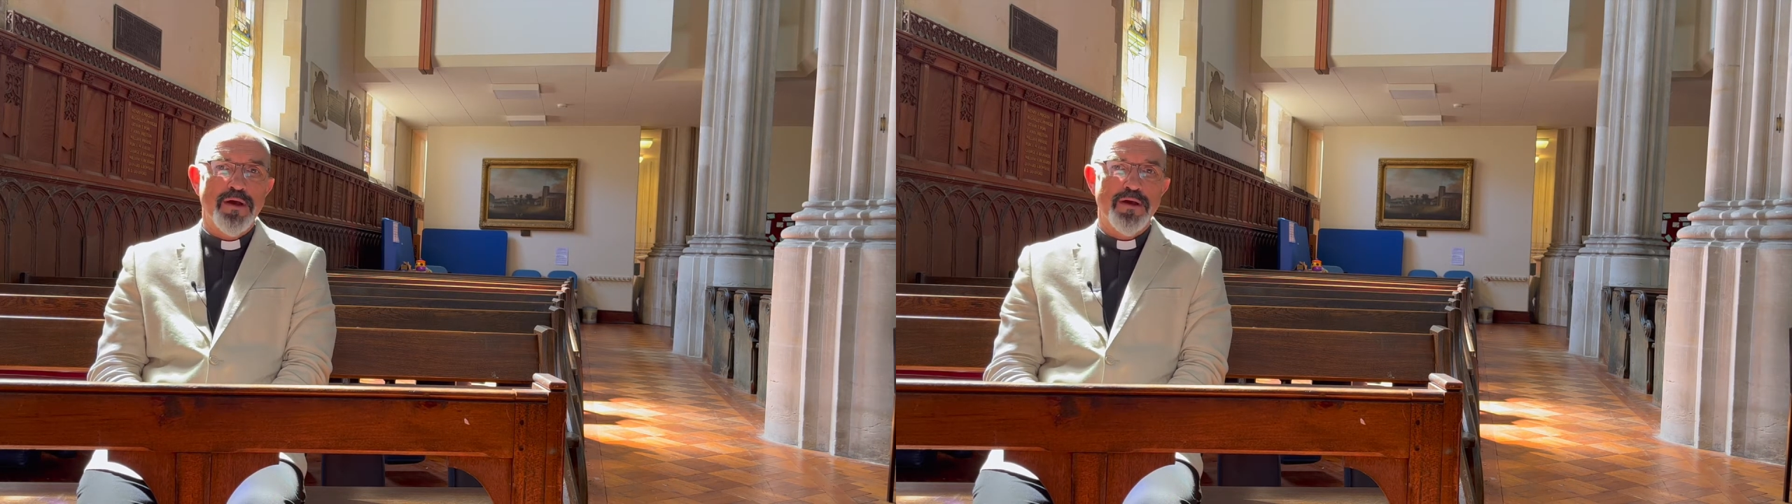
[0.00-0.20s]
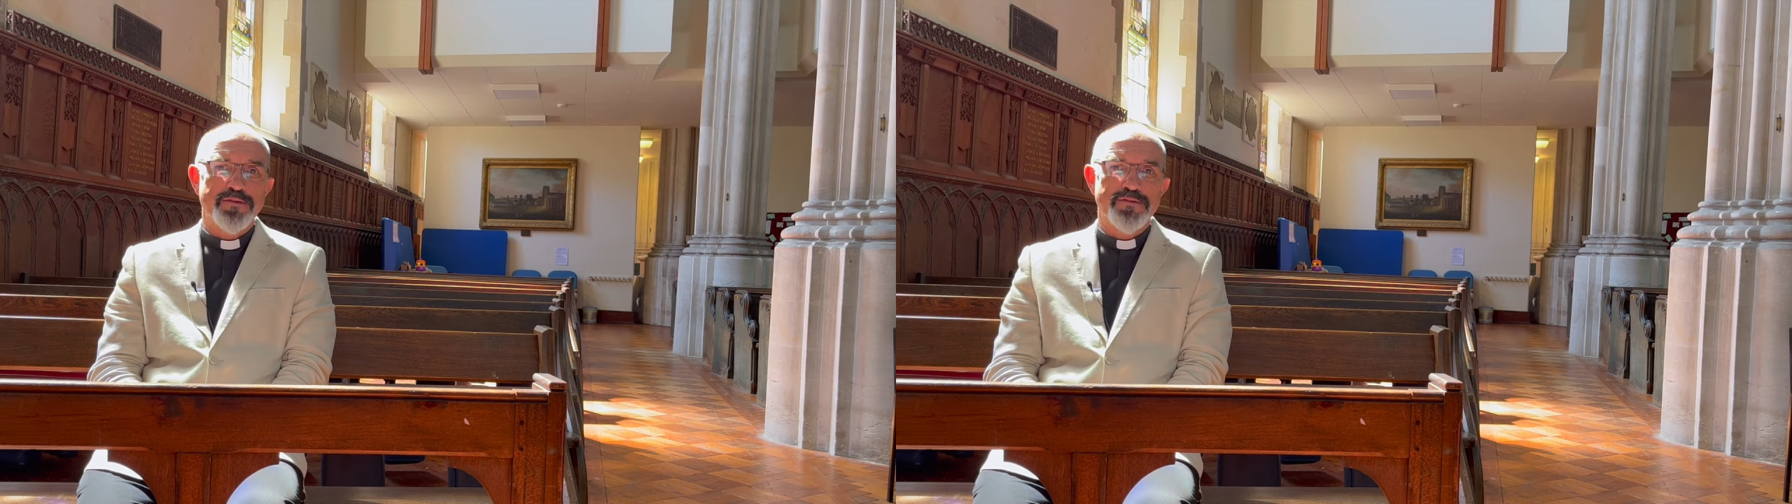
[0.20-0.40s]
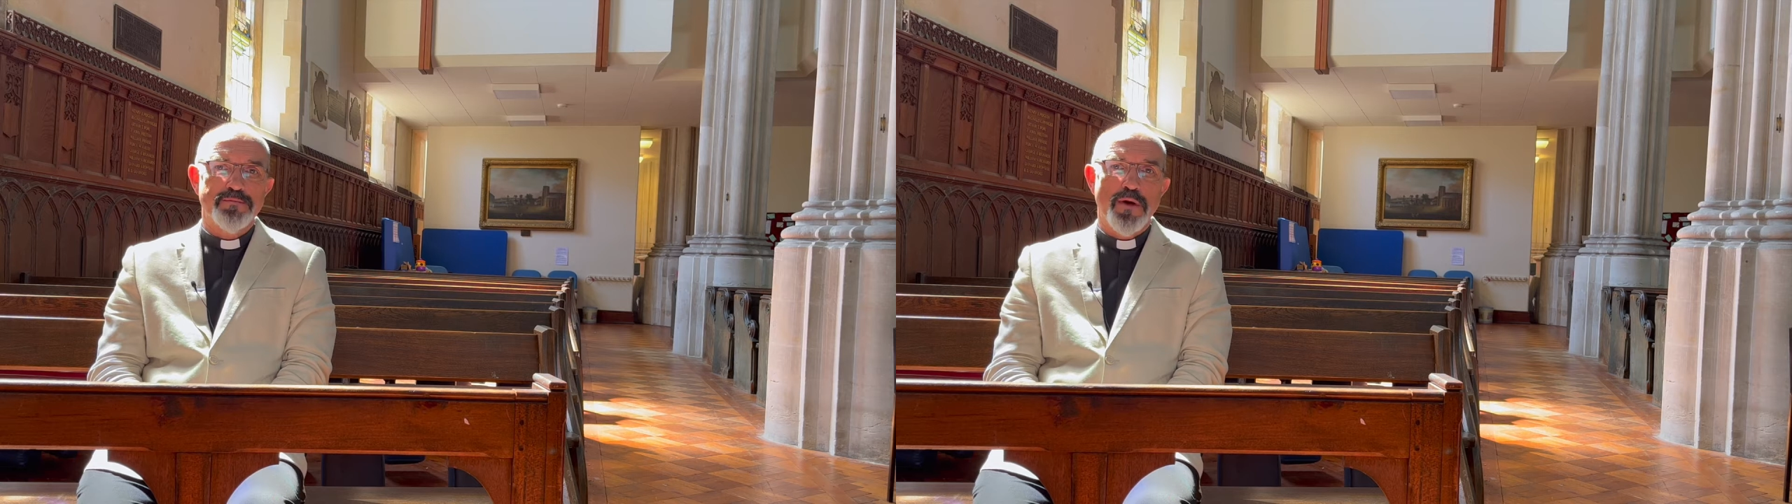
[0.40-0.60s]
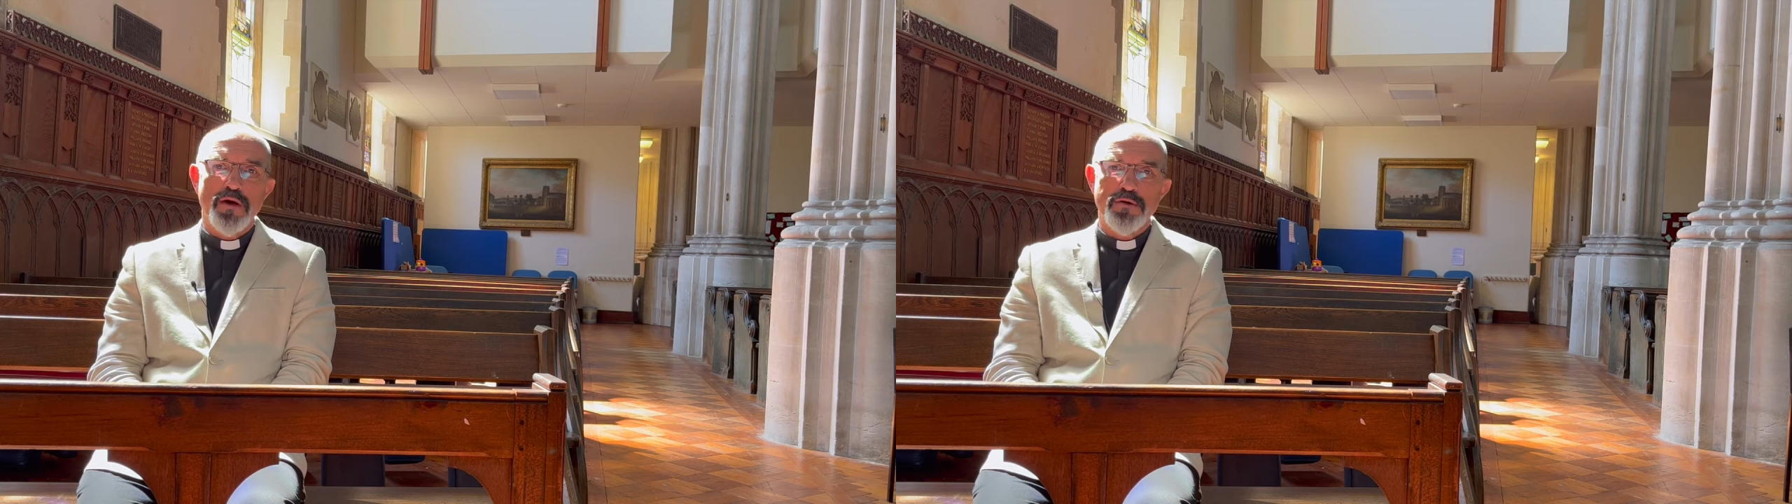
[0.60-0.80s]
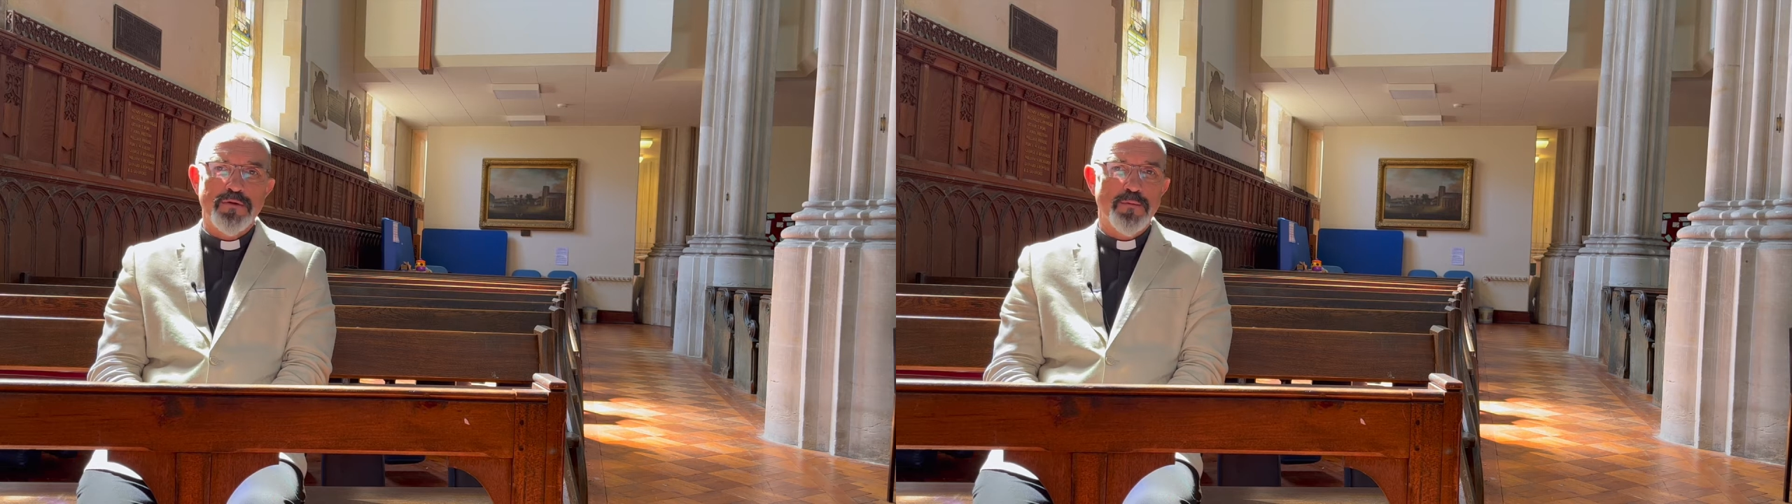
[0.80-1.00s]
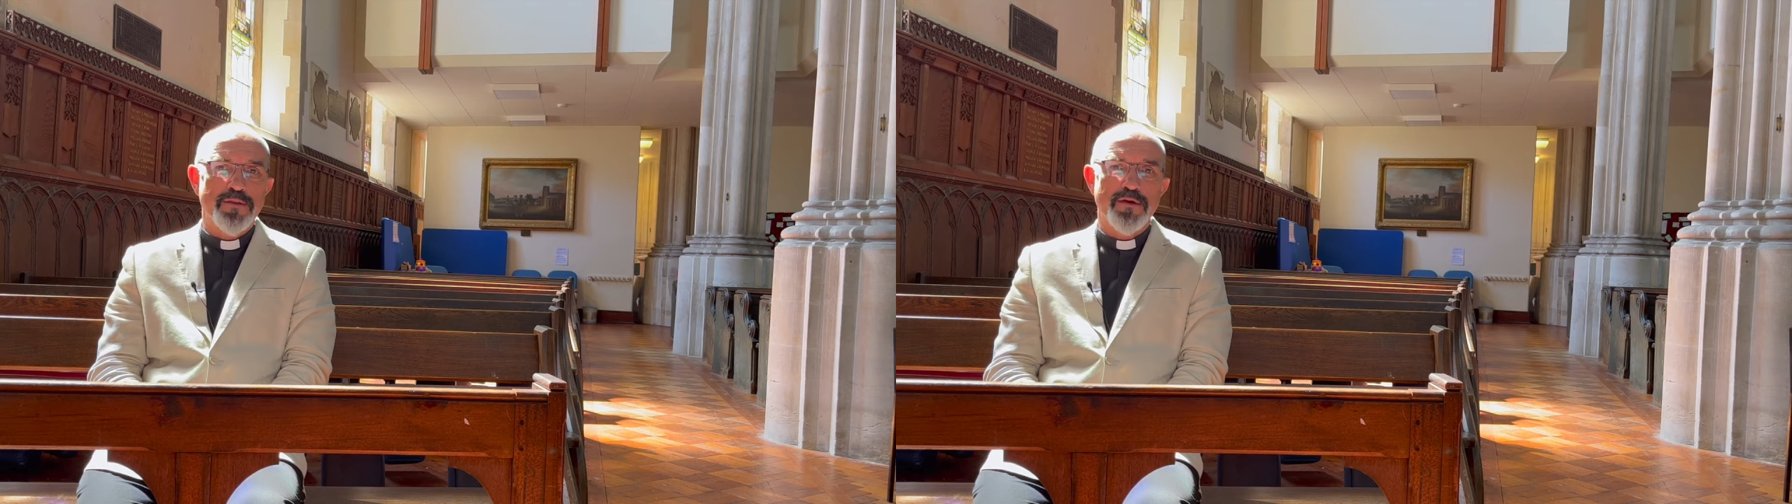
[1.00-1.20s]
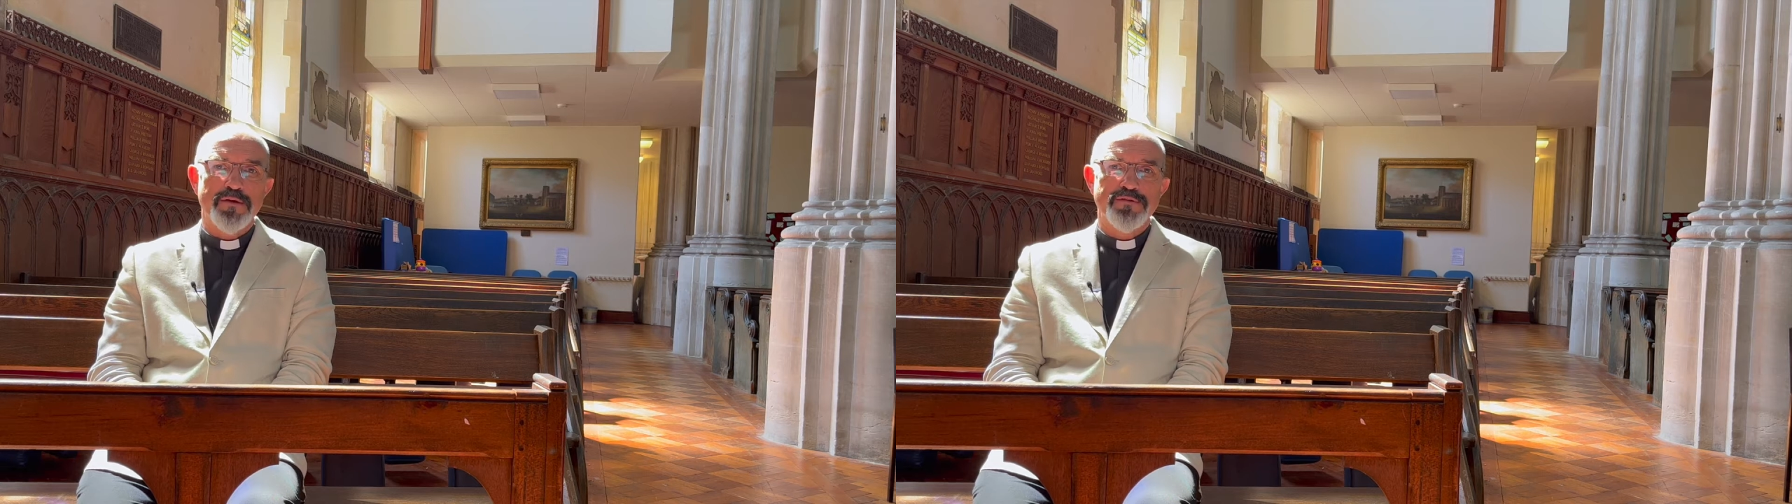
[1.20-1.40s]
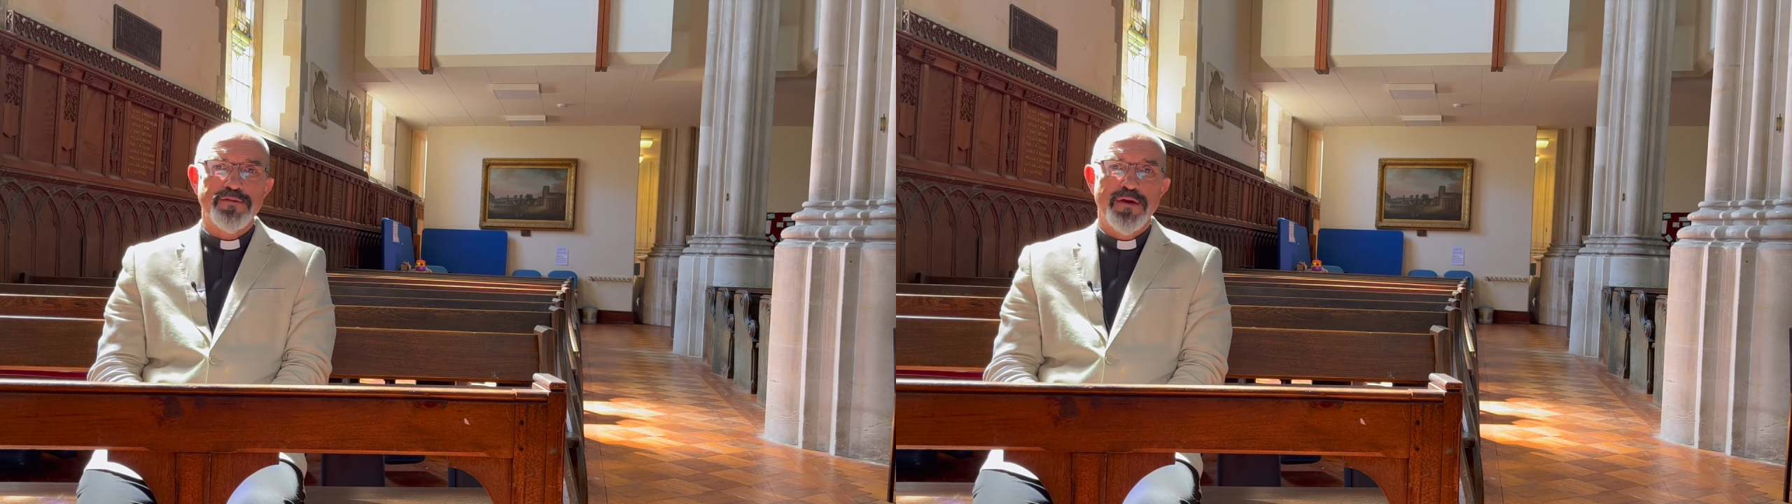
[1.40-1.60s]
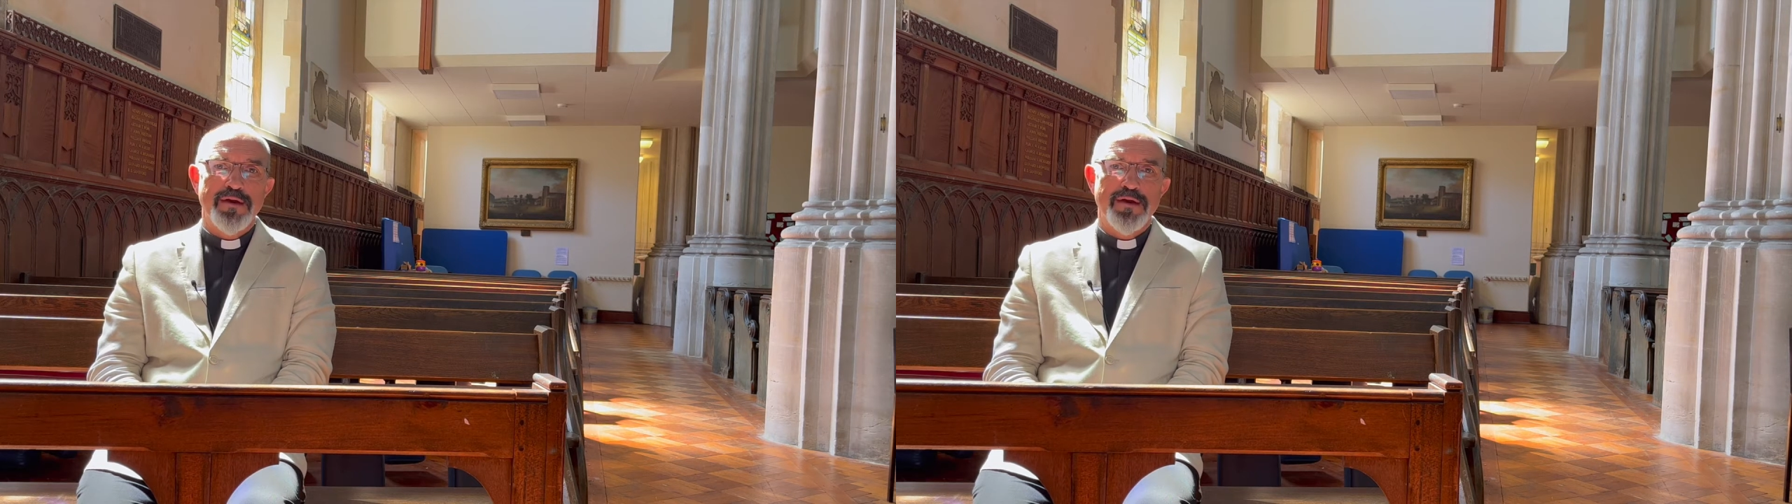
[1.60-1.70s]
us, partner with us